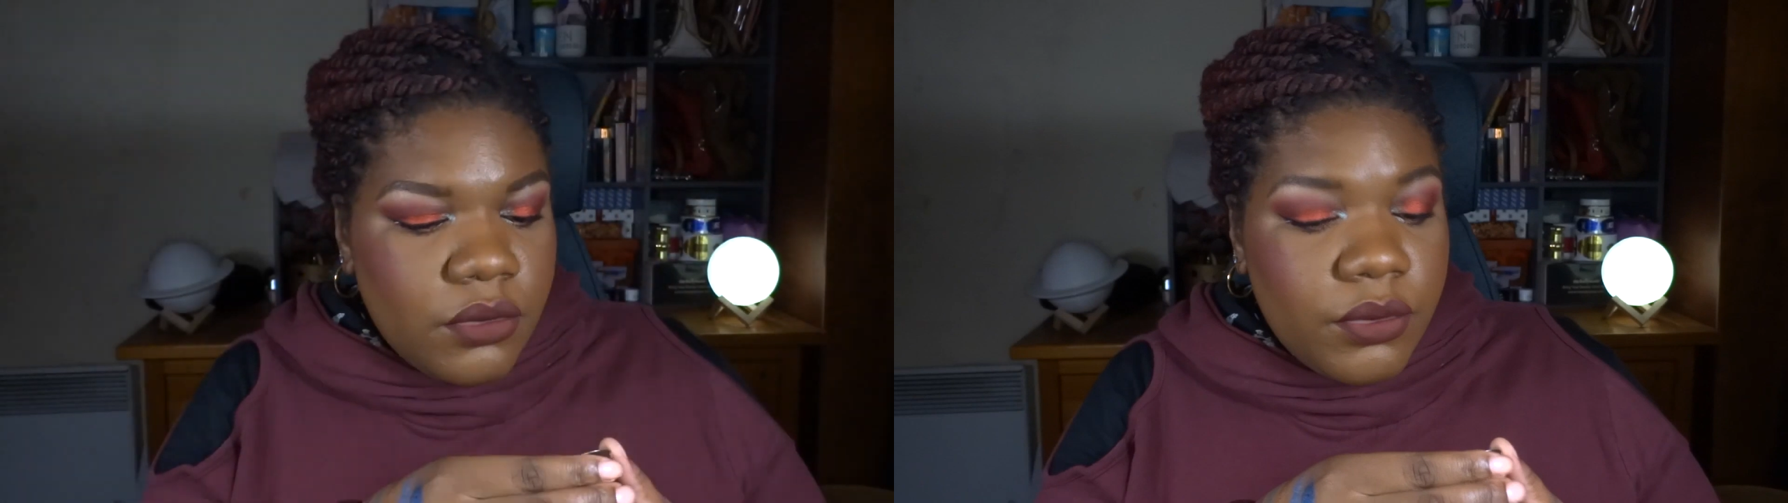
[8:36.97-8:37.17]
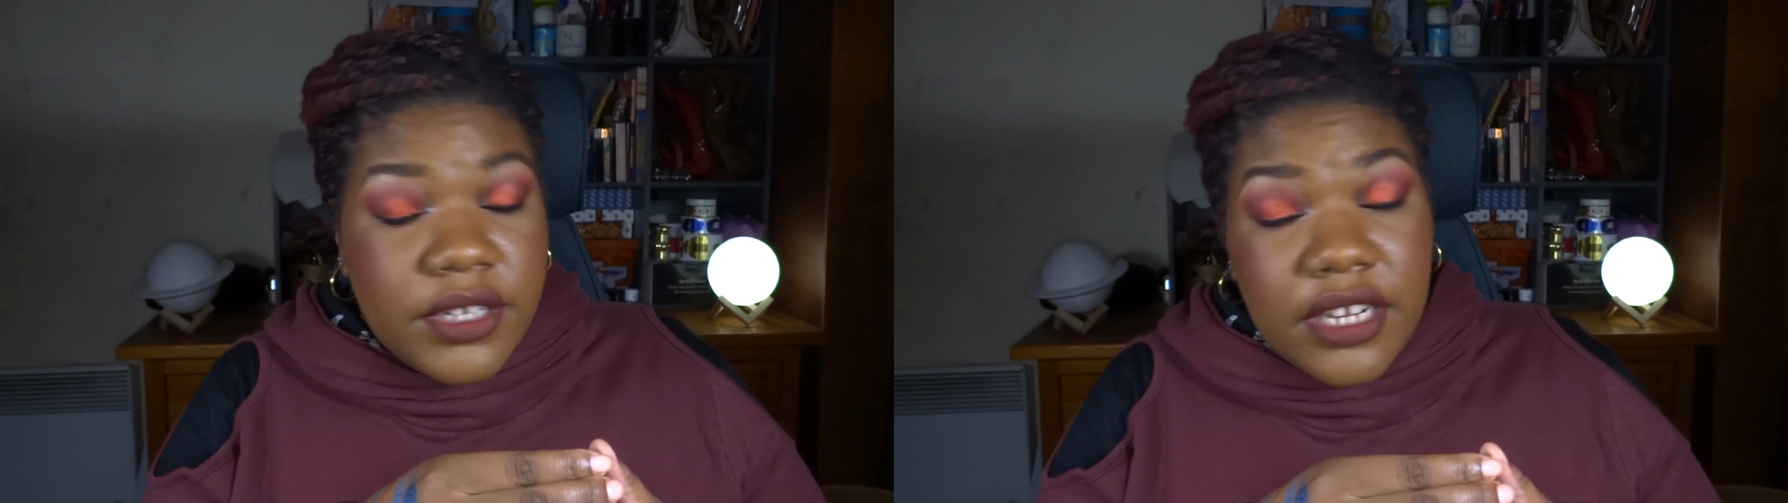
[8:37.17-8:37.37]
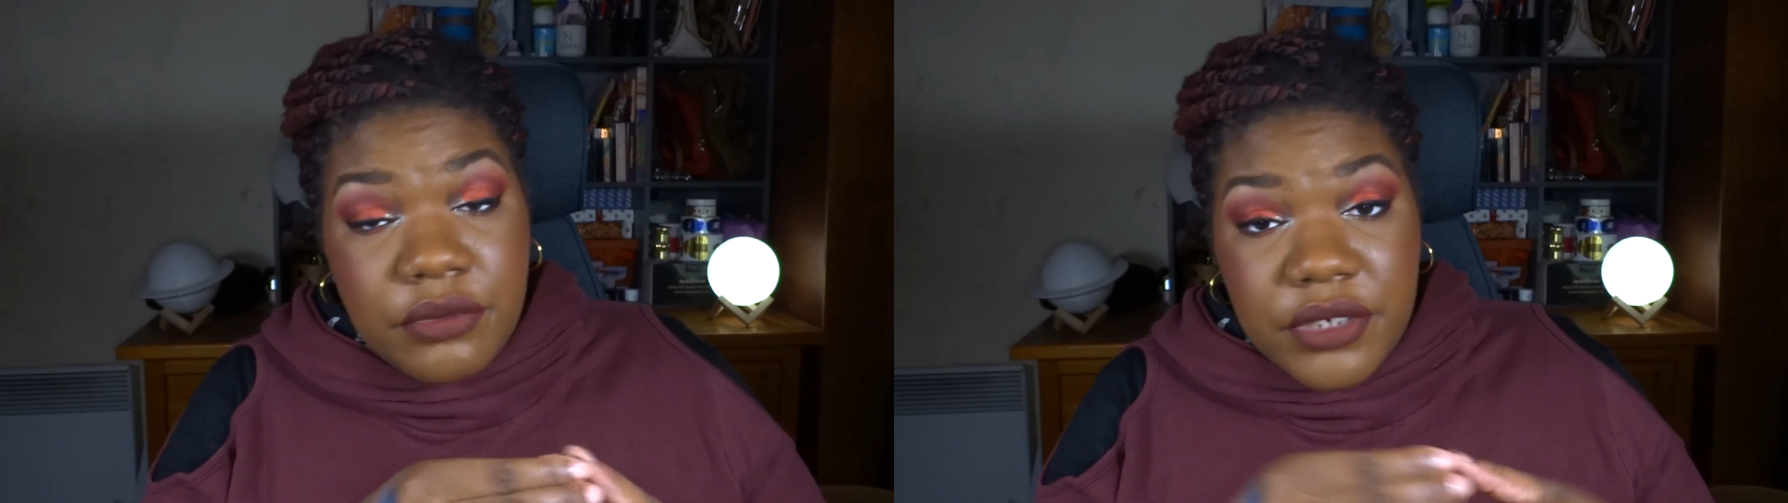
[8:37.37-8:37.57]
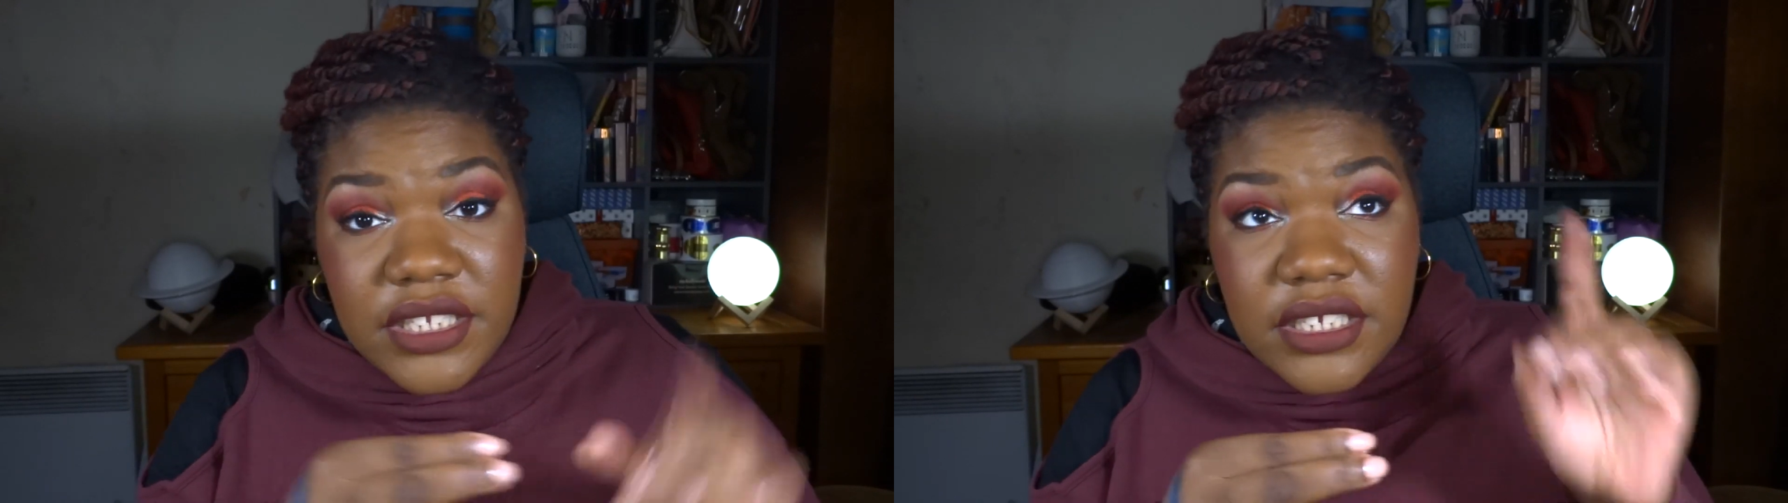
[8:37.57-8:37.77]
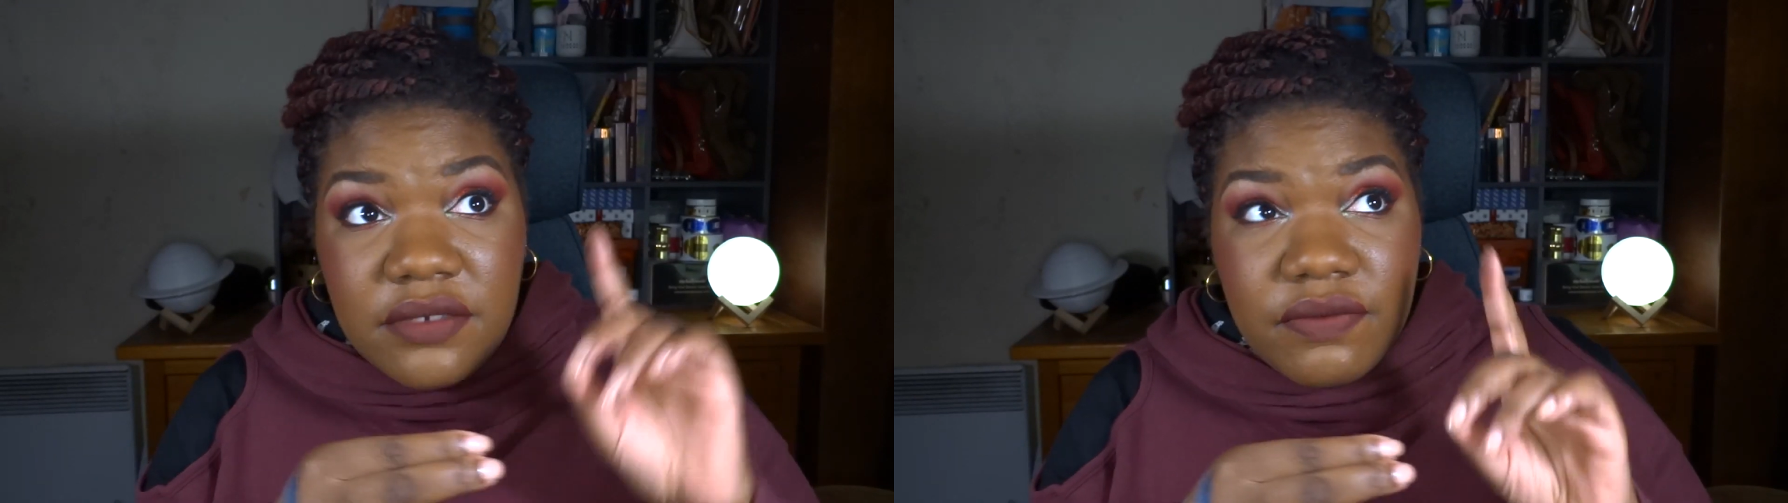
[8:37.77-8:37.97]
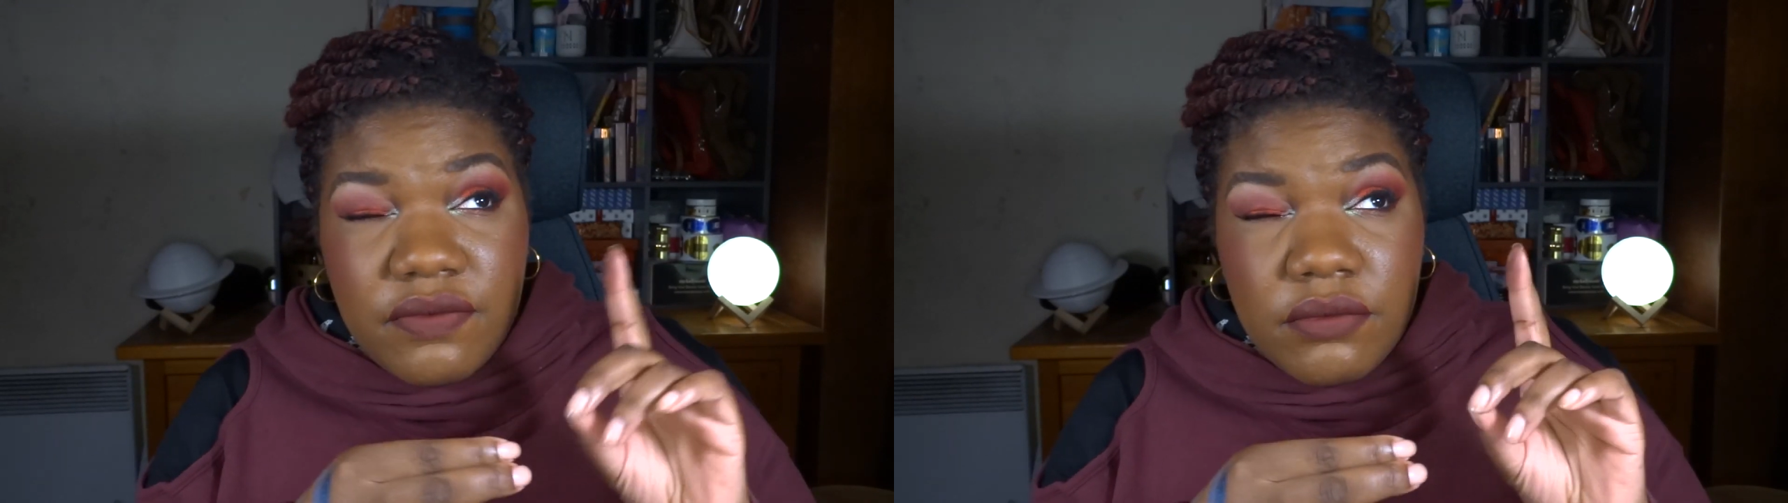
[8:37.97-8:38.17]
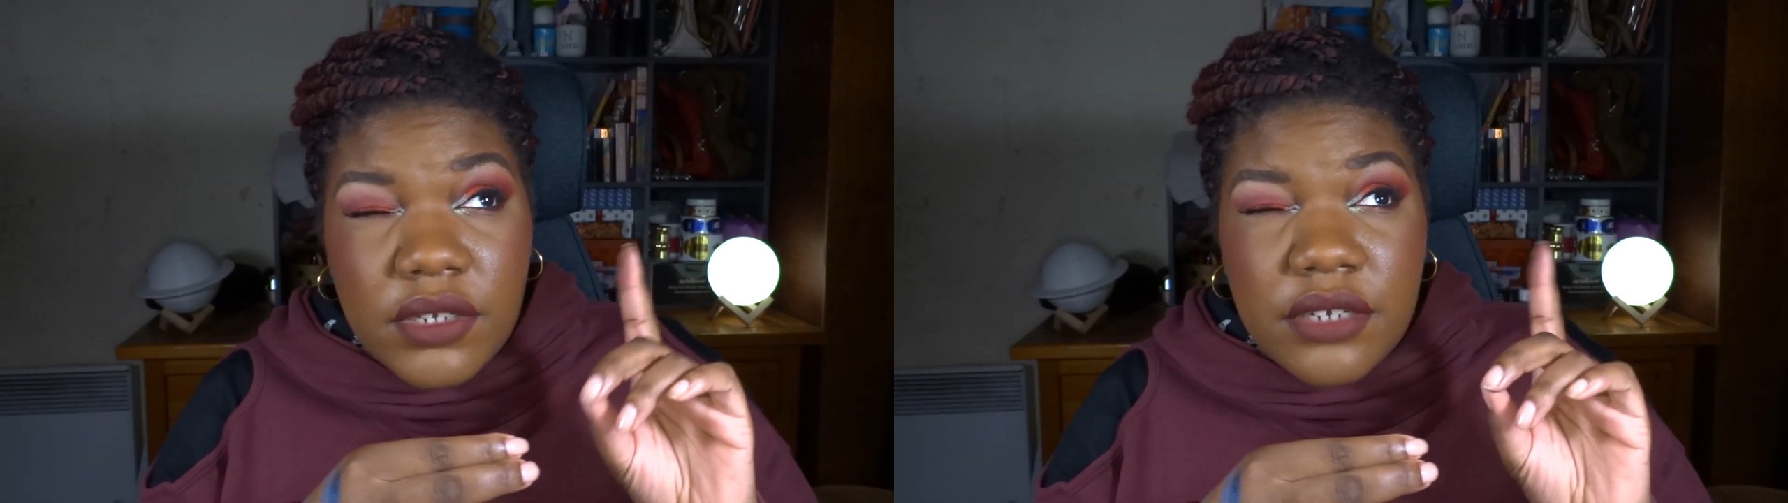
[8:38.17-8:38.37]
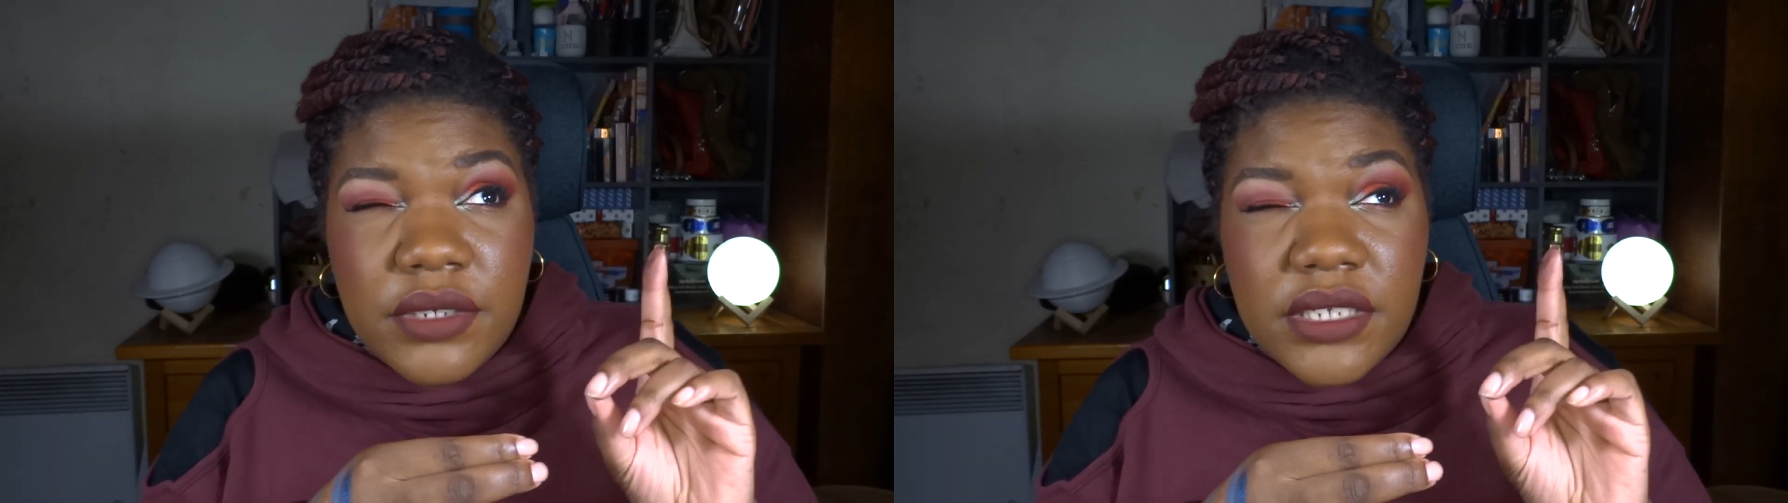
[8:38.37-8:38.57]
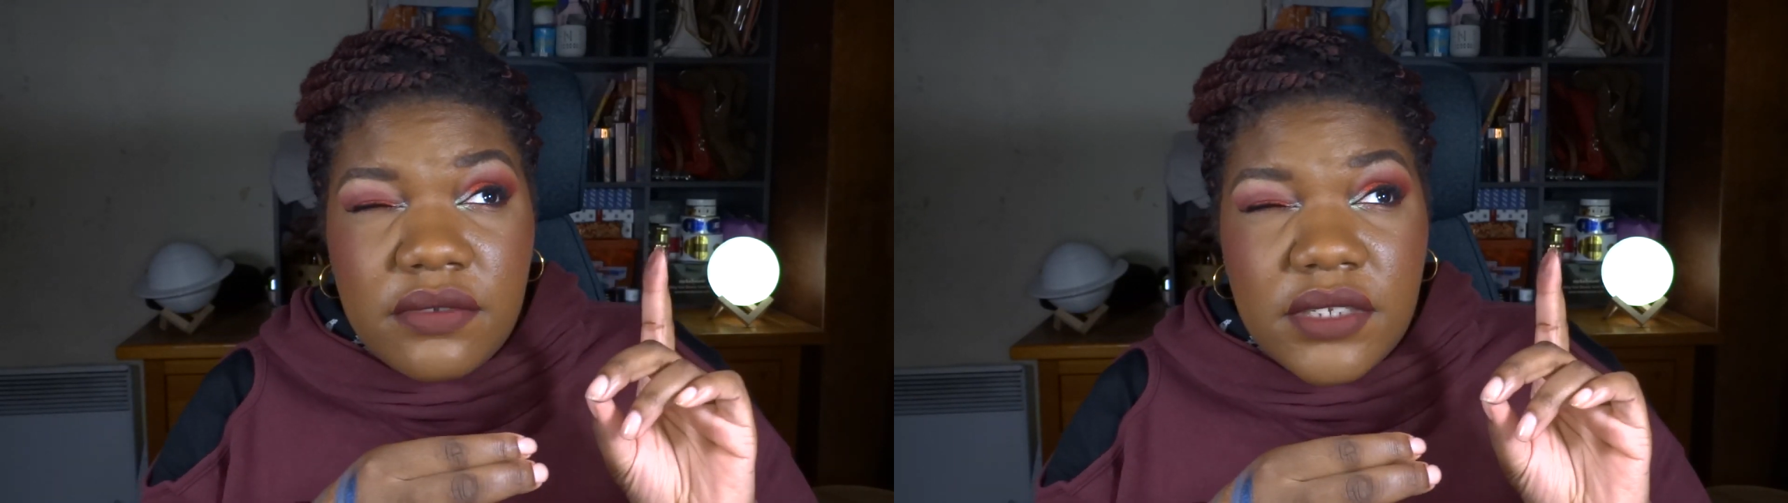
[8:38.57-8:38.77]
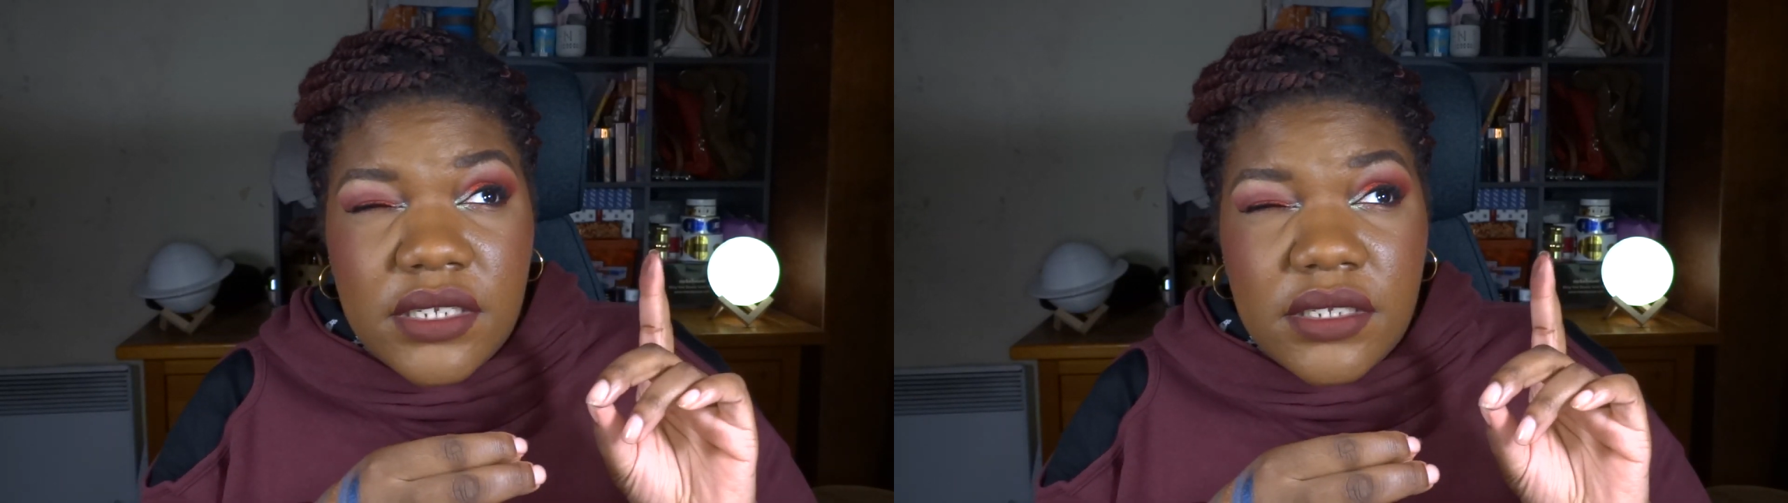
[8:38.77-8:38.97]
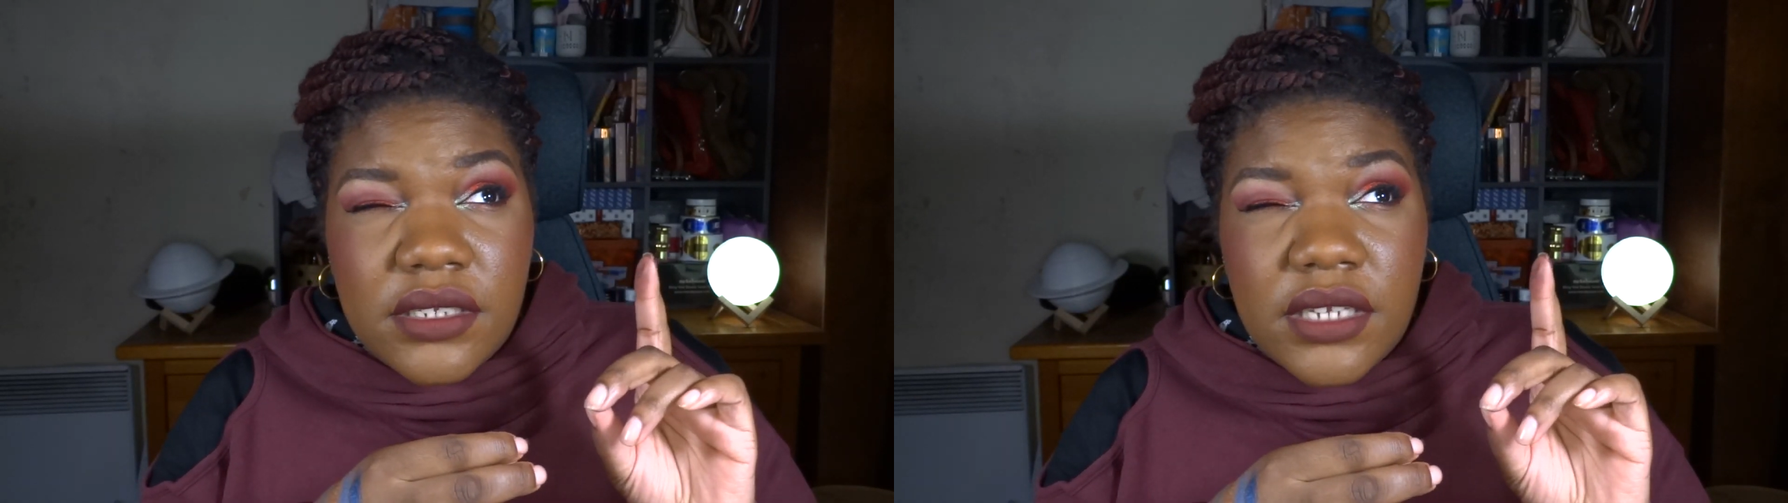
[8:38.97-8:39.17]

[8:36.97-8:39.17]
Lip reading: when I received it.